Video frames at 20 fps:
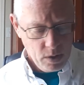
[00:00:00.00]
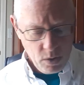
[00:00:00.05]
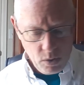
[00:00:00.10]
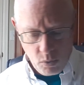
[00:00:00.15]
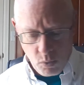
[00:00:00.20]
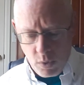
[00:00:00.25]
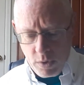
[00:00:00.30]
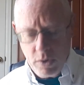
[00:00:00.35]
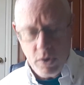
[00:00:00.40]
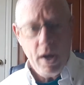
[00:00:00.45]

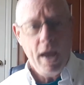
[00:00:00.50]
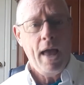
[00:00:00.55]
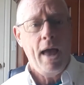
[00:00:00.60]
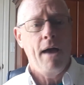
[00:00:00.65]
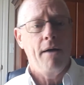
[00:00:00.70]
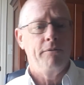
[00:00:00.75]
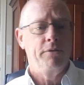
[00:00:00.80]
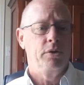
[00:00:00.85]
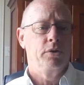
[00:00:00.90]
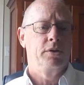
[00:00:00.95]
when you
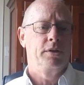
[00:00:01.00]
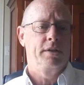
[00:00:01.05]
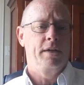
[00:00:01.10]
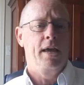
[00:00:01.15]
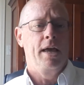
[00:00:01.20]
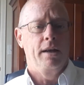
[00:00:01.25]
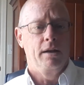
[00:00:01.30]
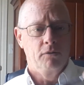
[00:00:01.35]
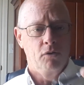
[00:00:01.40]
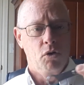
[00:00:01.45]
have your
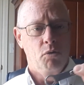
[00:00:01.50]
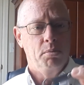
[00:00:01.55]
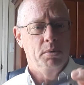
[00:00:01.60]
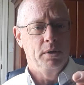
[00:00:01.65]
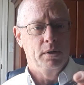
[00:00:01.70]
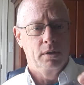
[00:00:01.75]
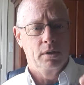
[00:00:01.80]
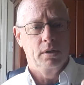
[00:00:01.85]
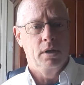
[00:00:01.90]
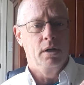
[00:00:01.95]
set of
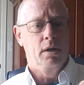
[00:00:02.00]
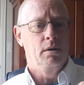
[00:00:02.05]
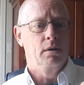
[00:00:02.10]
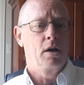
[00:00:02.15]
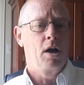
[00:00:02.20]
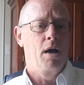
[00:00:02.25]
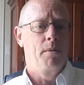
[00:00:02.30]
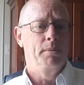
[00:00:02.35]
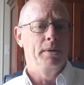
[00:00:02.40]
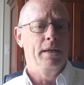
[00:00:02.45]
open or
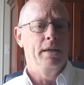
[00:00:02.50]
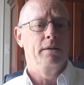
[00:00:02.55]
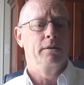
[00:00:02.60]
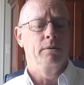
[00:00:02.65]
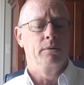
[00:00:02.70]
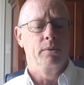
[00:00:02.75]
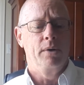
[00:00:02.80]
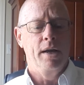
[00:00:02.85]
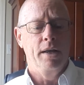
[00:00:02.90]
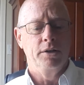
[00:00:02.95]
combination
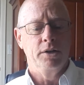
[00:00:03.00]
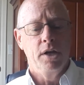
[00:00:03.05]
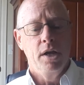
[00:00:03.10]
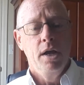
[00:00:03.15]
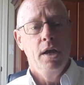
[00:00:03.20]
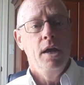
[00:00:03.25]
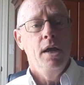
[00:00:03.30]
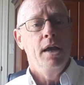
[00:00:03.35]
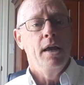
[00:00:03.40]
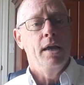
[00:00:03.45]
wrench.
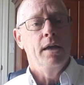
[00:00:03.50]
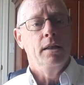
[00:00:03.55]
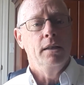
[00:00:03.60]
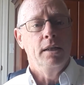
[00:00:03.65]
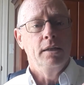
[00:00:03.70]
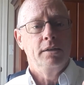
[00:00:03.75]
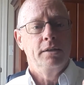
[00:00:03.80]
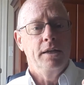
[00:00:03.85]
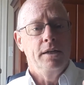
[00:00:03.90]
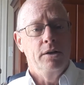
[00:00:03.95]

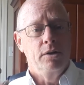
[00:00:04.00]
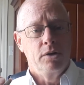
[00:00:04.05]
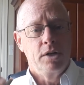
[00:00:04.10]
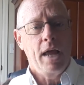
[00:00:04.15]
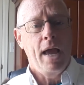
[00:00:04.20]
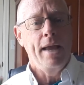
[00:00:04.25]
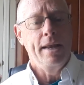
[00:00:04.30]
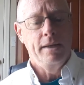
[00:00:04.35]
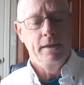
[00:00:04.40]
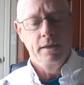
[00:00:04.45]
Let's say you're
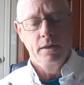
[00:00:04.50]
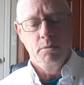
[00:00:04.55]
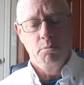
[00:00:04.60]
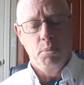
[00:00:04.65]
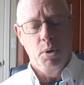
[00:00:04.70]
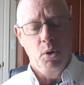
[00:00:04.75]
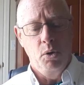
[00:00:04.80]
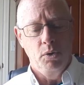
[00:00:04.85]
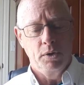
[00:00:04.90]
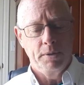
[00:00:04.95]
tightening a
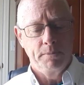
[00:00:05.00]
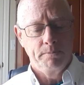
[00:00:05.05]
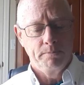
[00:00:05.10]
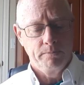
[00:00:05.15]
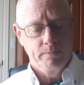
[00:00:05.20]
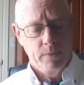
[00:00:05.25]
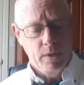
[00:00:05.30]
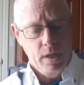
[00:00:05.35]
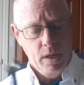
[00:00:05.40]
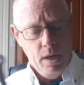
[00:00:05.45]
bolt
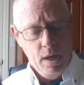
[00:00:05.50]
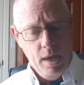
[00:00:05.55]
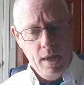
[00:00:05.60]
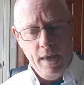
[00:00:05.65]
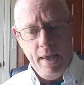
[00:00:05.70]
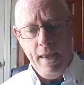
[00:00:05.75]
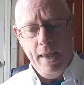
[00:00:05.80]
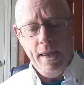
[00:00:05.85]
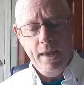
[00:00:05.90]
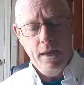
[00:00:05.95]

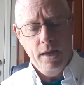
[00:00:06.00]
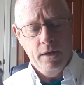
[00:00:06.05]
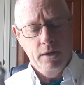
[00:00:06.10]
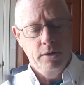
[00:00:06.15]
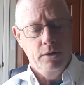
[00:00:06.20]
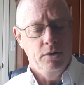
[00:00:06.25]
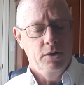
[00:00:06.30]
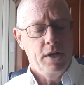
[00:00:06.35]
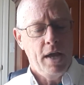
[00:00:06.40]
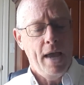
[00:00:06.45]
and you
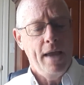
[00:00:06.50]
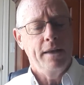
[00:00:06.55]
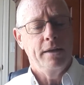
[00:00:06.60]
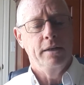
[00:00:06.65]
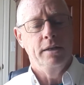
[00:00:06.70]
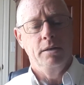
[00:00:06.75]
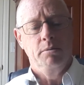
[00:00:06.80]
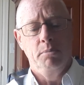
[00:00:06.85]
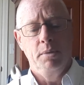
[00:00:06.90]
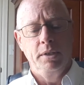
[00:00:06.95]
tighten
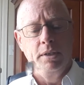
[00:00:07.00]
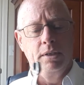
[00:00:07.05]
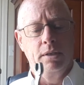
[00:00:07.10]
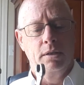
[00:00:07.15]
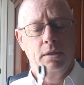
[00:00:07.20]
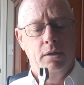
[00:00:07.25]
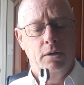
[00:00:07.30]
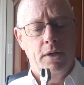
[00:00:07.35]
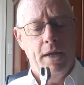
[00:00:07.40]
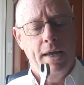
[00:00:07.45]
it, but
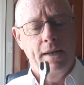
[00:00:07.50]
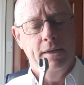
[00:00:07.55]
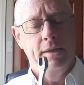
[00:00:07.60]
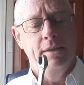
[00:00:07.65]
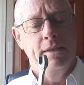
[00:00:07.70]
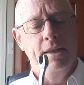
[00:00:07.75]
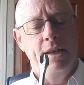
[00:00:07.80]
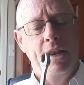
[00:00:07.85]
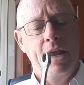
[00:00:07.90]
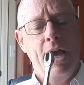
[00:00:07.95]
you're tightening the
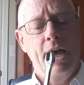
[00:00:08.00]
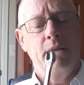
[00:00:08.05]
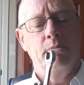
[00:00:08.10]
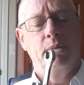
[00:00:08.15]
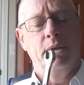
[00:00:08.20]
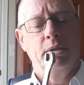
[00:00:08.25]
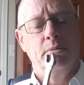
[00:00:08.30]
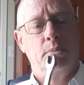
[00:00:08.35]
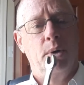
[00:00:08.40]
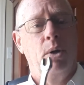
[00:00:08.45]
nut, but
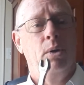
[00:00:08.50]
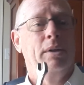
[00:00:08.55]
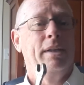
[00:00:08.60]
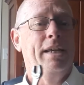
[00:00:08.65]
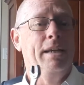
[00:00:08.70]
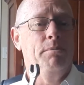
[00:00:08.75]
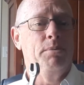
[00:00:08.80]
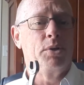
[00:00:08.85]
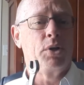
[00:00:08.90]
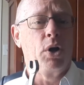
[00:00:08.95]
the bolt
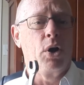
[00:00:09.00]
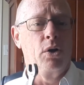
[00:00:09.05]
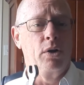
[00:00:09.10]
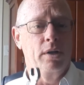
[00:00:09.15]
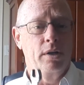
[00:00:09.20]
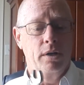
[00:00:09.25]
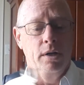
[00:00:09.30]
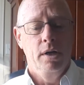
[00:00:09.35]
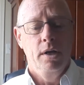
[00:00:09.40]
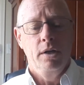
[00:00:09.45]
keeps
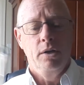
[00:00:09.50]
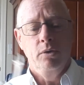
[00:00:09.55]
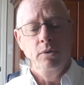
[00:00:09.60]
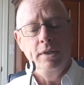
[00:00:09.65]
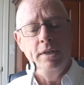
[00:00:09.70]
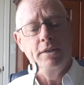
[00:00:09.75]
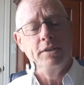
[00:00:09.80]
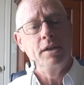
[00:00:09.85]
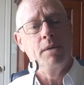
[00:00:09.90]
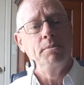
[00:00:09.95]
turning. You
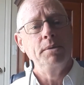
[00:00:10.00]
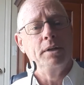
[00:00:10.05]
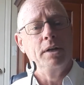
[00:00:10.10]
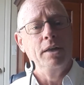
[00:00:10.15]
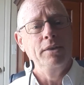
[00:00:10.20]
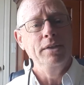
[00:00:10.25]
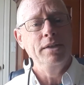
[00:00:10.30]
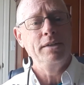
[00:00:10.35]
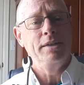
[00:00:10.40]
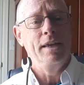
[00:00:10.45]
need something on
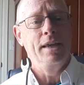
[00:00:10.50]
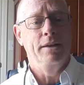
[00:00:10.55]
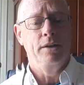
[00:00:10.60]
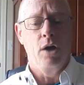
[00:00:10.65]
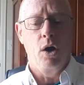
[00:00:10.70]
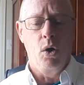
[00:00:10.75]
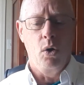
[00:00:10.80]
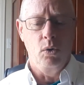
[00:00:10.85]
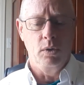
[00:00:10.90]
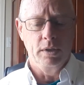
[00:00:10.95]
this end to
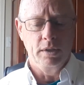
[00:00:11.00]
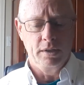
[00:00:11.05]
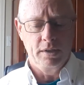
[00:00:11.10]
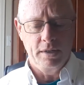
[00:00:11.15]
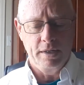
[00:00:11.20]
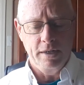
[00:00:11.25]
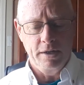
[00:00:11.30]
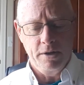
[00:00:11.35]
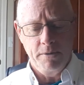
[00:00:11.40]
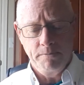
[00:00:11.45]
hold it
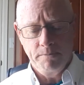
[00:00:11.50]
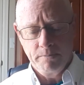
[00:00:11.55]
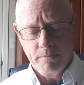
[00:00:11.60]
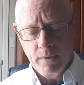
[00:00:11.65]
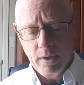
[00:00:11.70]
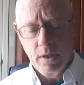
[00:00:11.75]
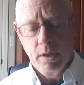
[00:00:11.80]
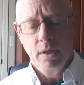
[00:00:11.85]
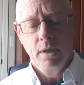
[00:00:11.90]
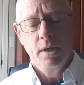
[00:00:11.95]
still.
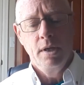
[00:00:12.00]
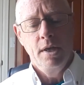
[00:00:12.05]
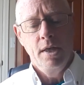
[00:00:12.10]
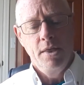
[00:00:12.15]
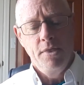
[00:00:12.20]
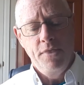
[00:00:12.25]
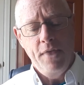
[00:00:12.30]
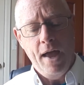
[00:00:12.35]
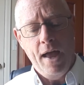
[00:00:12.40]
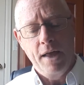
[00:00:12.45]

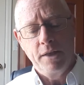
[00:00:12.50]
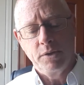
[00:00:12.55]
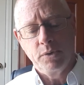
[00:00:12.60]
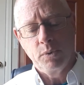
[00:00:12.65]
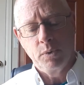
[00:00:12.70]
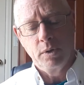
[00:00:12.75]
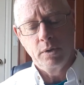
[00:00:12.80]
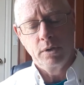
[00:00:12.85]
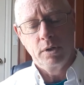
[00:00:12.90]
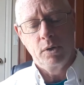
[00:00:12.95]
That's
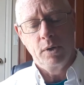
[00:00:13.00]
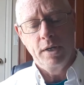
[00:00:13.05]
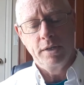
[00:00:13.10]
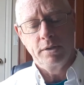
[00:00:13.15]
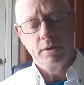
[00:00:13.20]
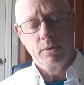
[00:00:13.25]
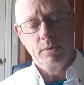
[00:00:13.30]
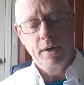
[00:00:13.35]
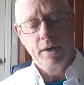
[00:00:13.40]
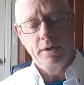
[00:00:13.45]
where the crescent
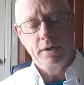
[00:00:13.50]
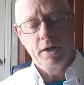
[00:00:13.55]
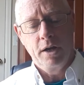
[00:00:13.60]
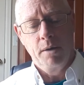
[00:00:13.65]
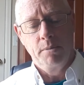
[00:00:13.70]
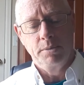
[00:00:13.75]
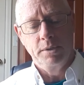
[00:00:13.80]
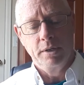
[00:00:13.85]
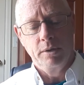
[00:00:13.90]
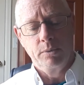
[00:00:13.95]
wrench
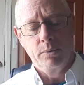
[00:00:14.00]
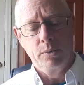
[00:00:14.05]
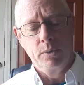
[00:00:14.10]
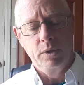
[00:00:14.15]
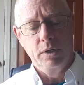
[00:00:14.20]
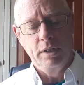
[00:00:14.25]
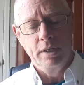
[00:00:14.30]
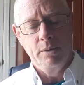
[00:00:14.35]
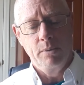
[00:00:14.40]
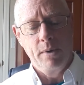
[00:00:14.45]
comes in
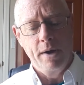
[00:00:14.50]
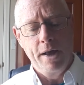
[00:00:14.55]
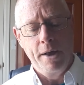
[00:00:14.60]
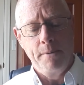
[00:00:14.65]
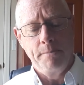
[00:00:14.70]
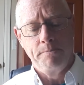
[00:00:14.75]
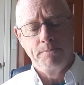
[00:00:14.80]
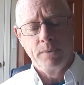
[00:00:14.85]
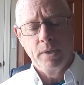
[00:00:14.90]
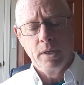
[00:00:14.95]
really well.